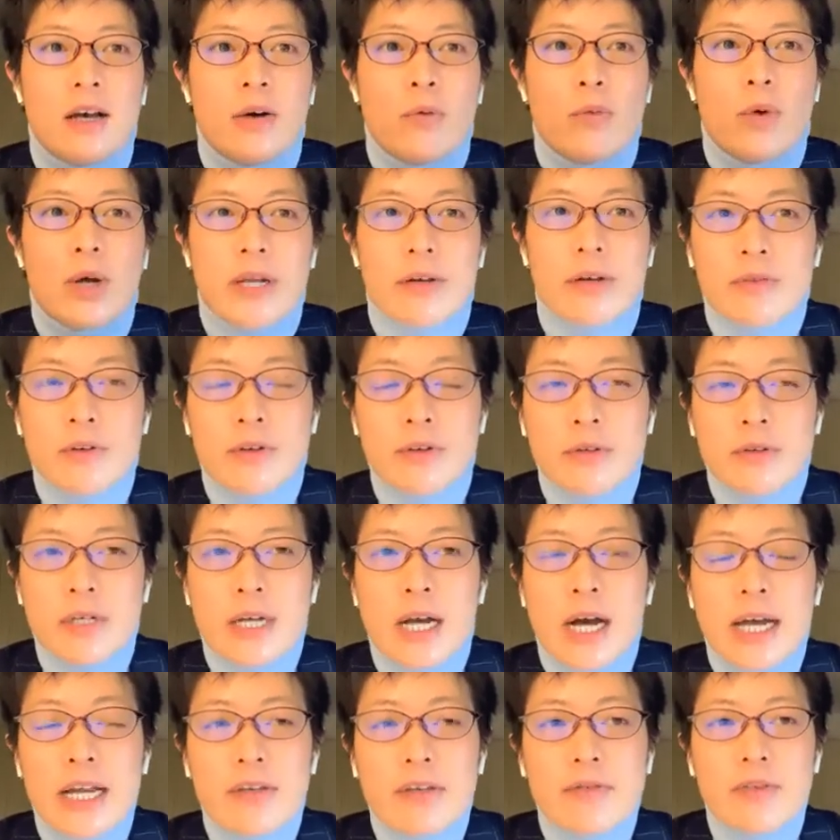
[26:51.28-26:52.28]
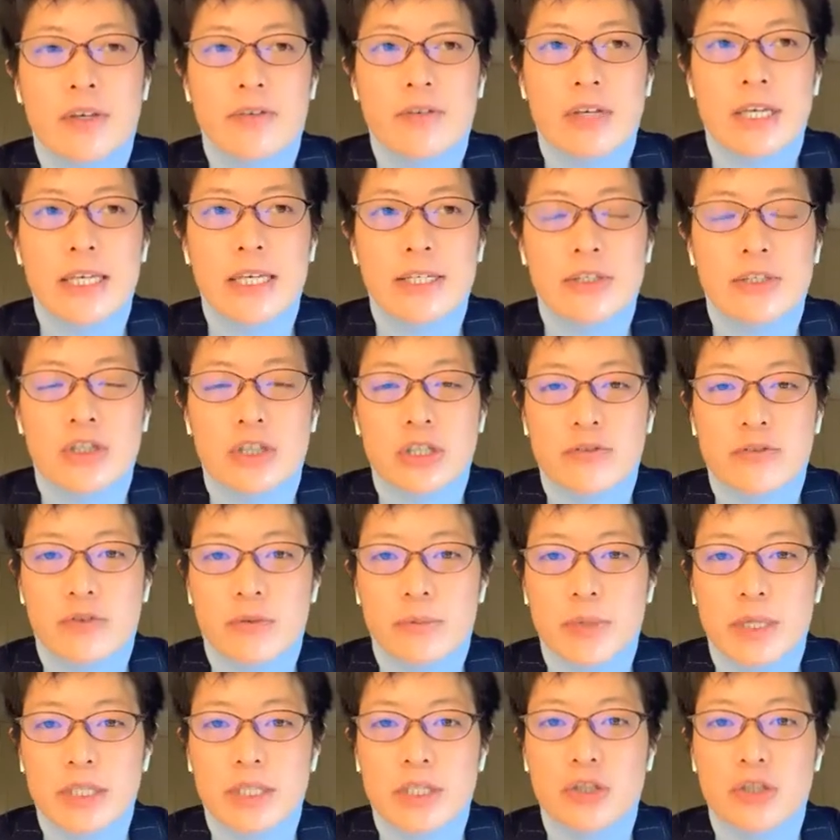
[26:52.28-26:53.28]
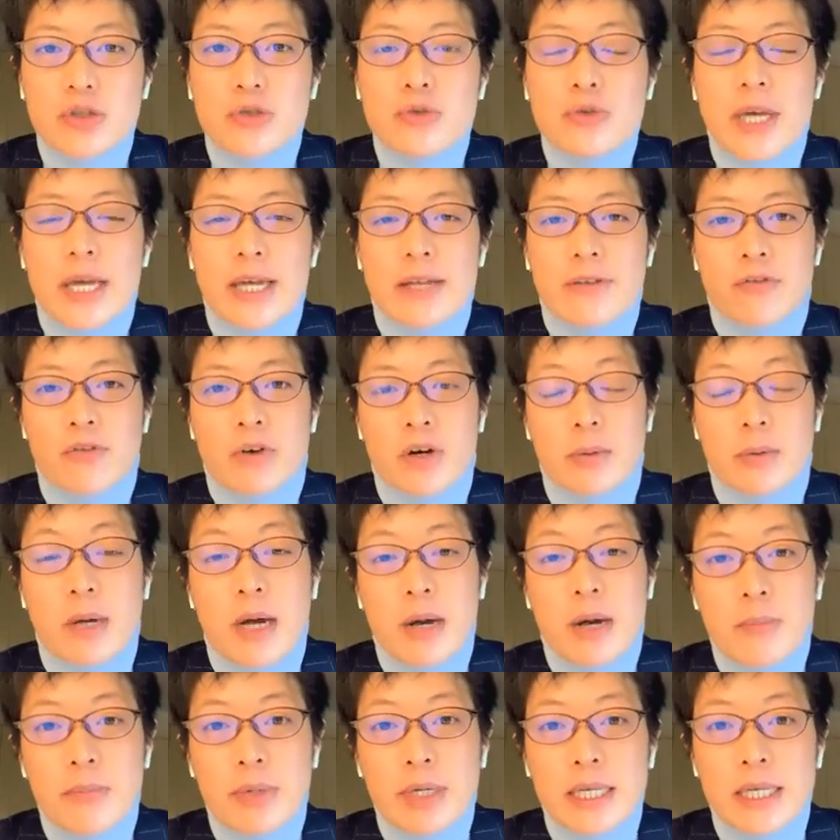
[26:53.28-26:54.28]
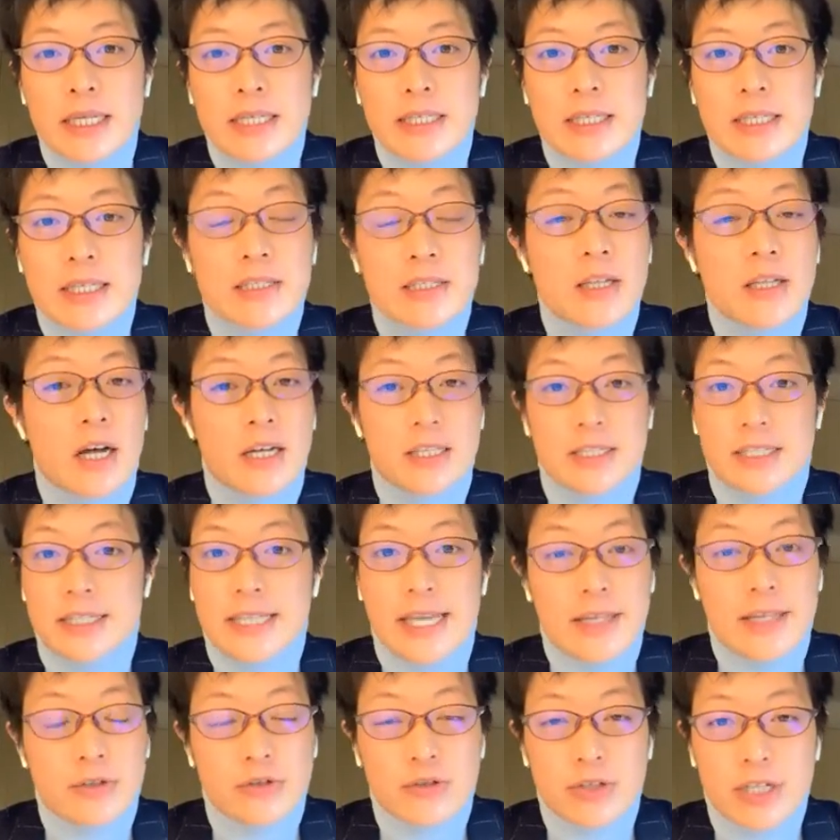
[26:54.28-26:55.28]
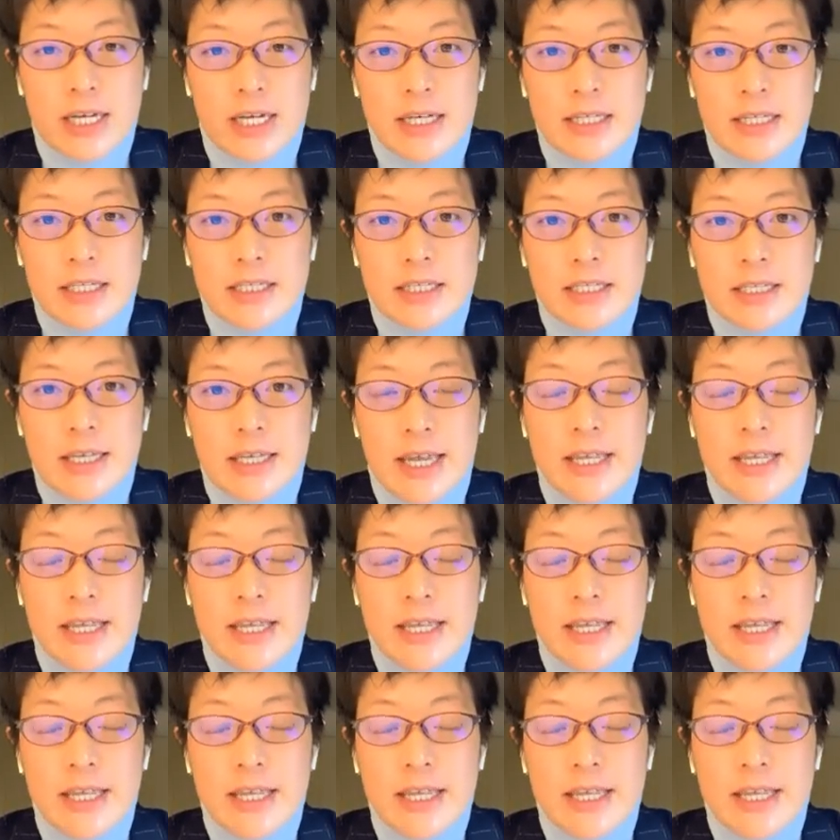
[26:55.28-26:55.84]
whatever kind of ESG information you get from companies is not standardized,